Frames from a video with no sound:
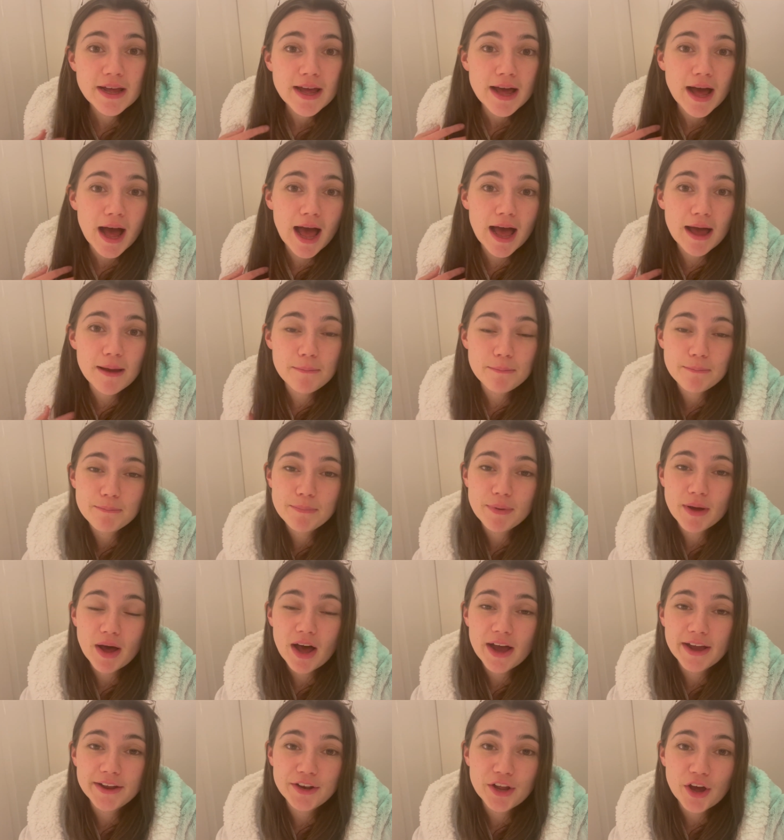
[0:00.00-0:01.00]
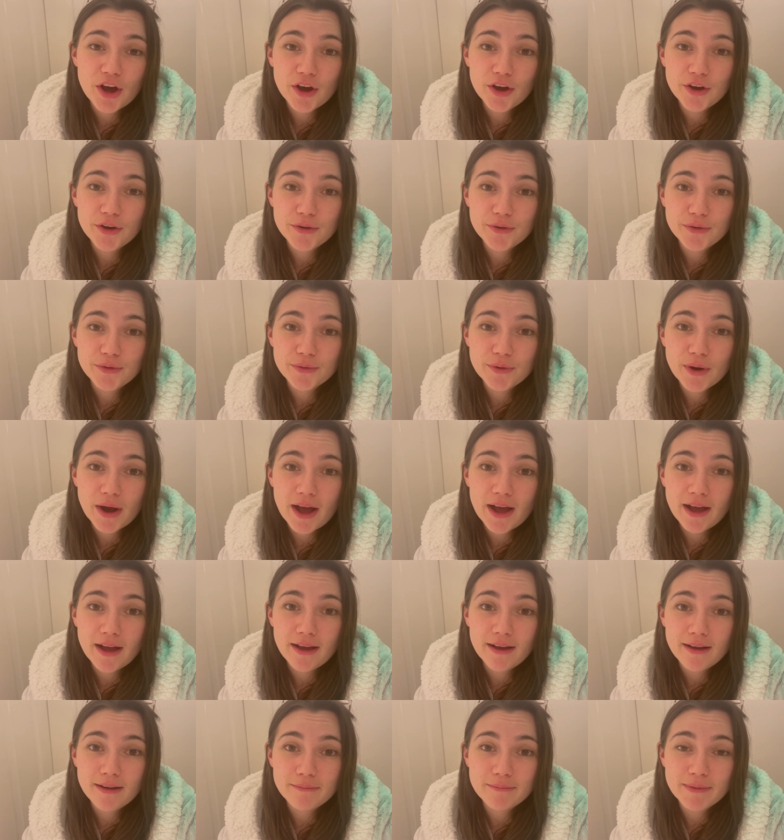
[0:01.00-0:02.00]
um, but I know
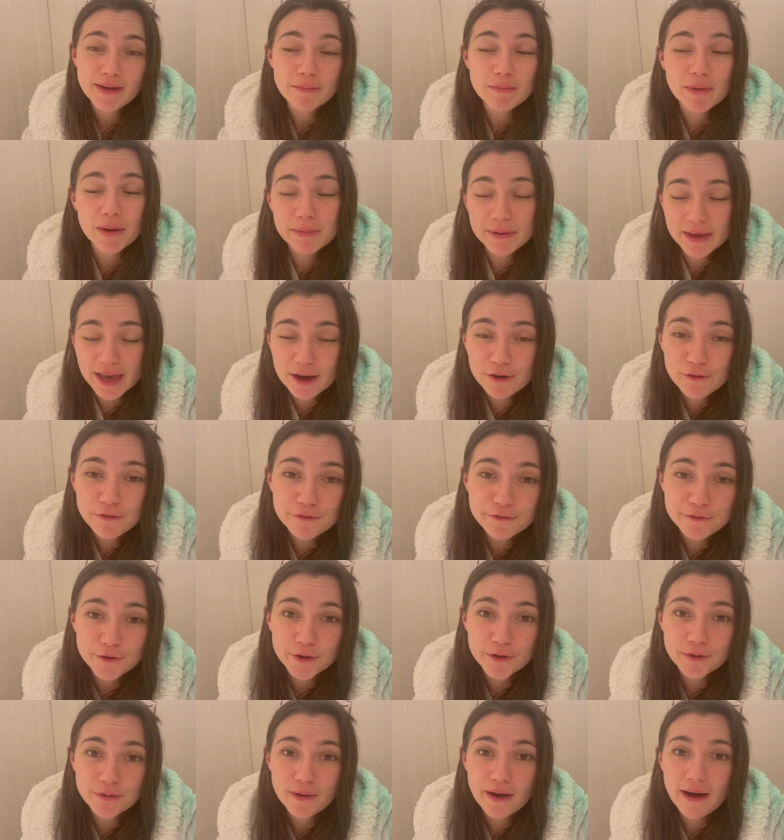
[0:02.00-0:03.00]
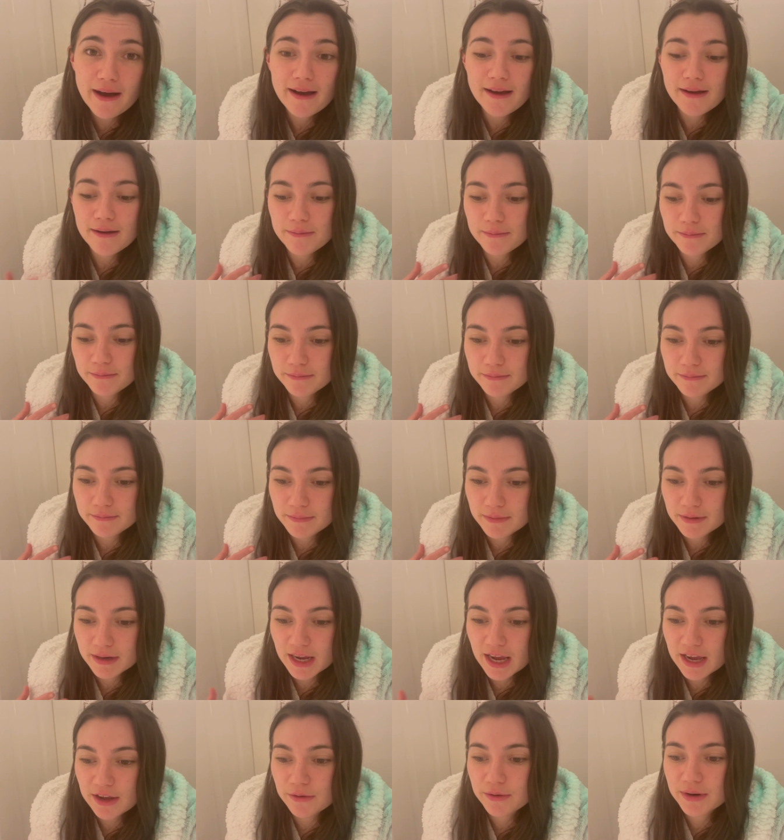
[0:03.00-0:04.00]
um, it might be helpful, um,
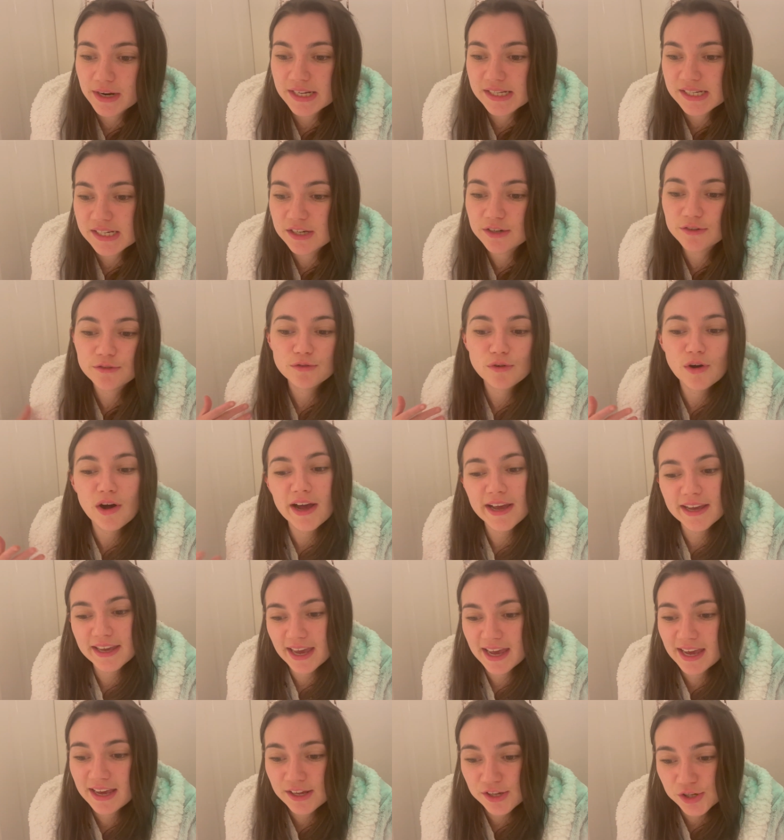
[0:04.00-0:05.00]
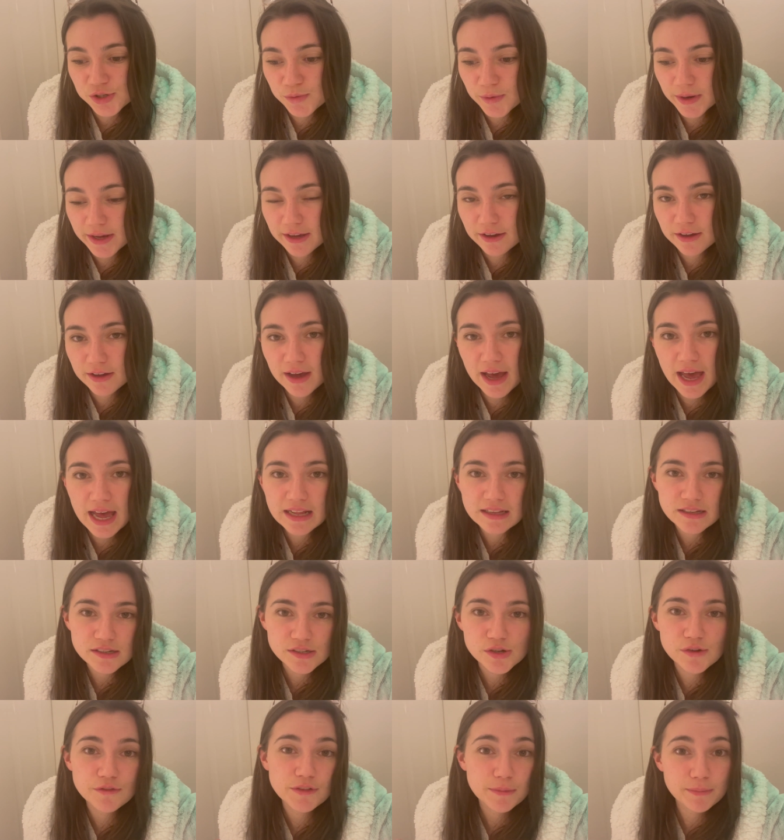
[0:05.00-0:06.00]
get you an idea of what I get each week
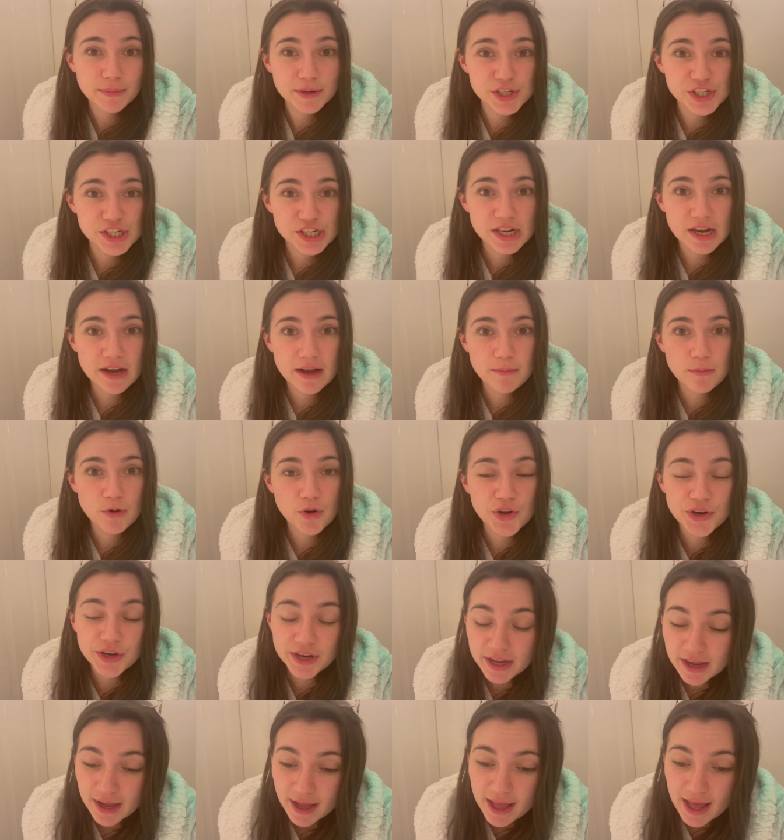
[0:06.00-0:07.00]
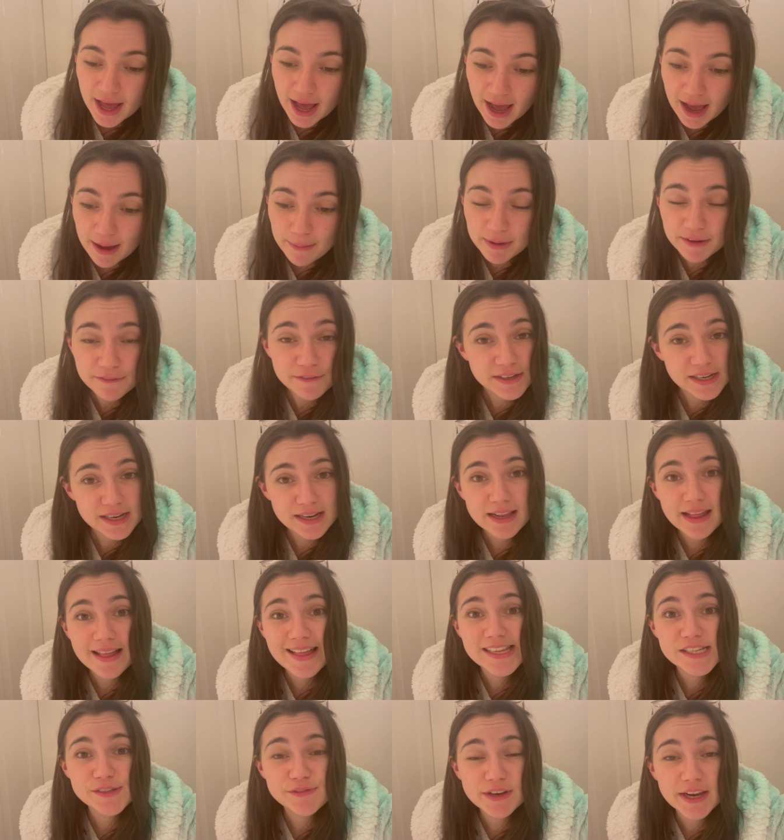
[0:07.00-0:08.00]
and sort of the budget I'm on. Um, if you did
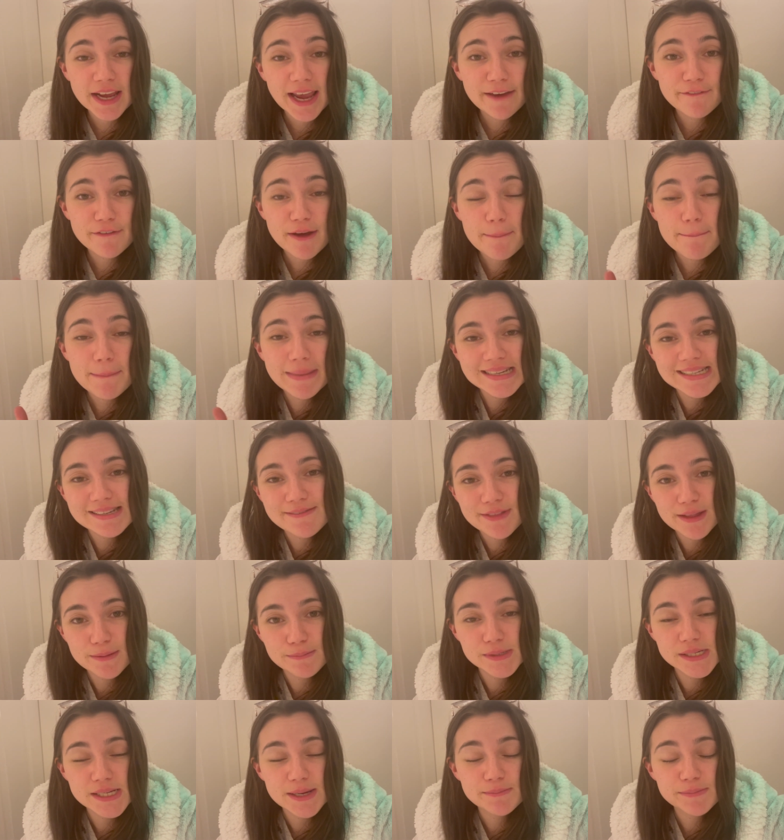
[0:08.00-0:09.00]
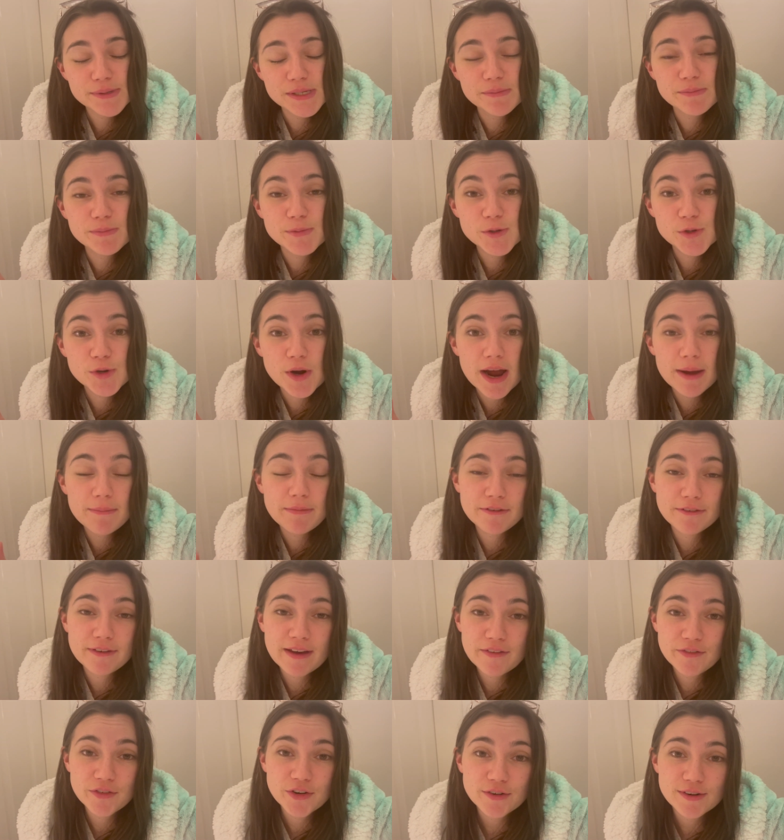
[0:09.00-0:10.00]
like this video, give it a massive thumbs up, subscribe
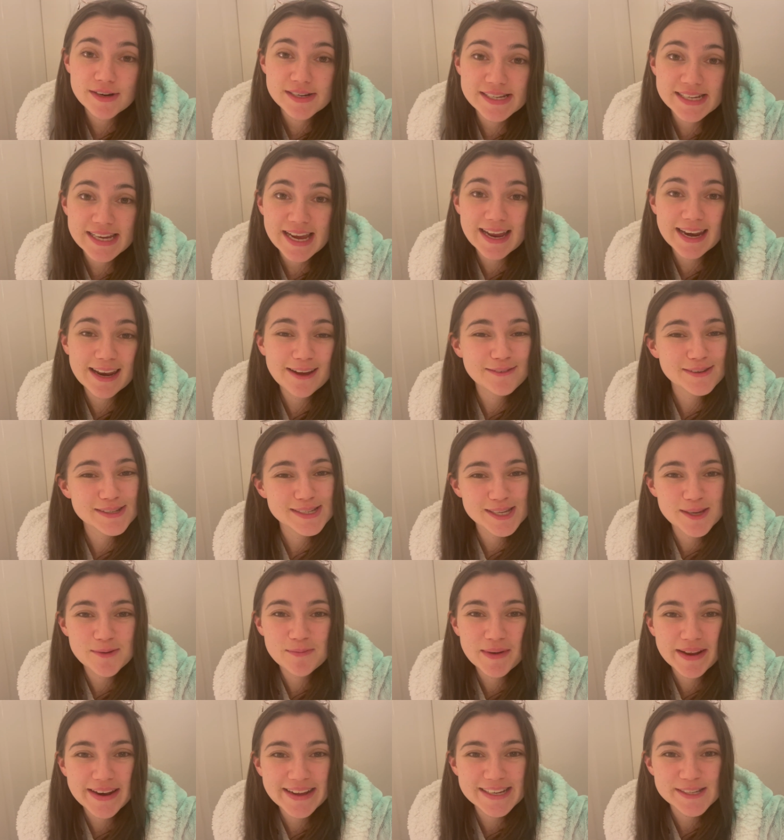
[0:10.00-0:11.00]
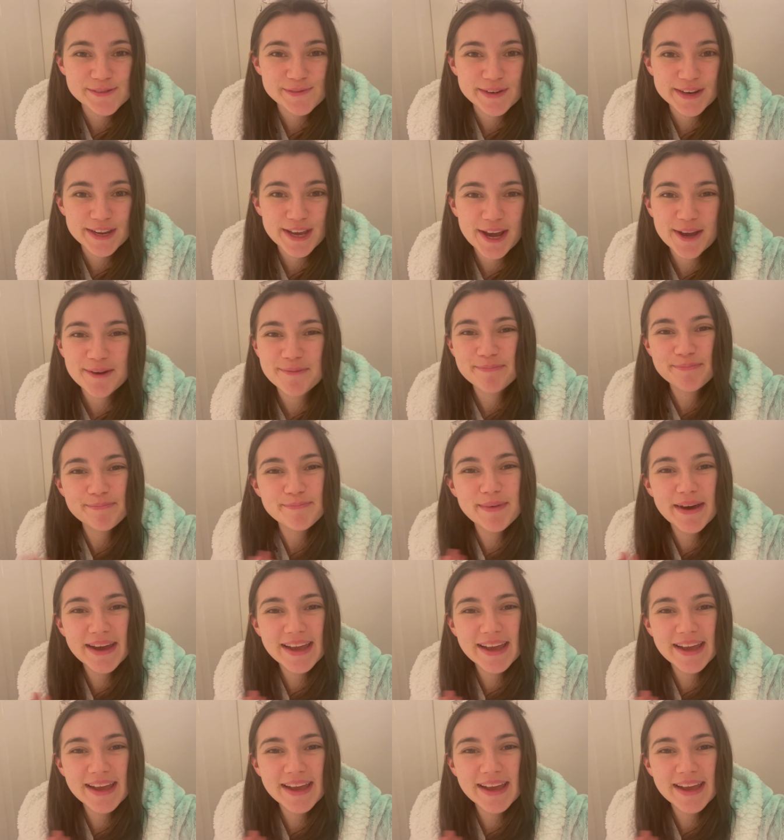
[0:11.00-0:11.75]
if you haven't already, and I will see you in my next video. Bye